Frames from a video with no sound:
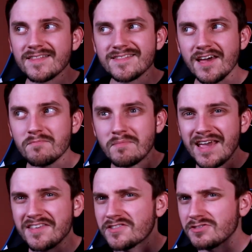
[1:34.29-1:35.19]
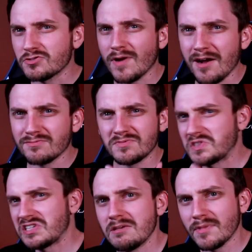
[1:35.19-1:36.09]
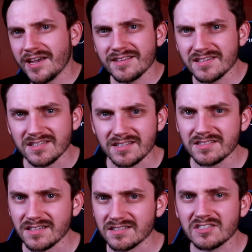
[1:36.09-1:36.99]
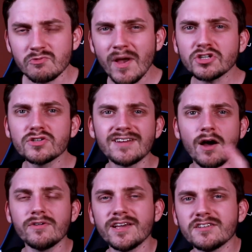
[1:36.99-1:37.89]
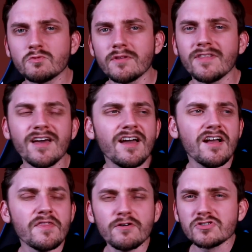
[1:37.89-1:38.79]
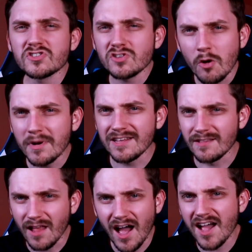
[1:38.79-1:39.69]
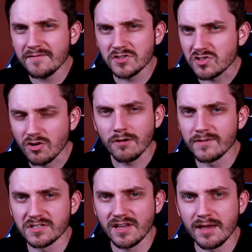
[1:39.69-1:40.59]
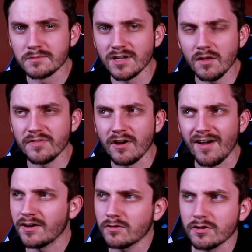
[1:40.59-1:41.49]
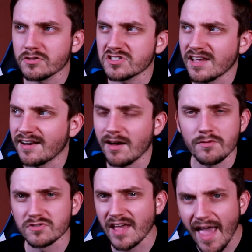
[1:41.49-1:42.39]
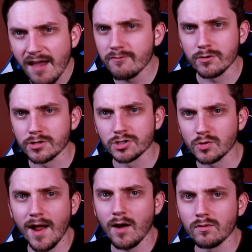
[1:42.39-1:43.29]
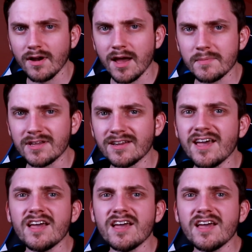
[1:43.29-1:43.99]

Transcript: that make the drought seem like it doesn't exist. Especially nowadays when there are so many live service games out there. I don't understand how there's ever a drought. I mean,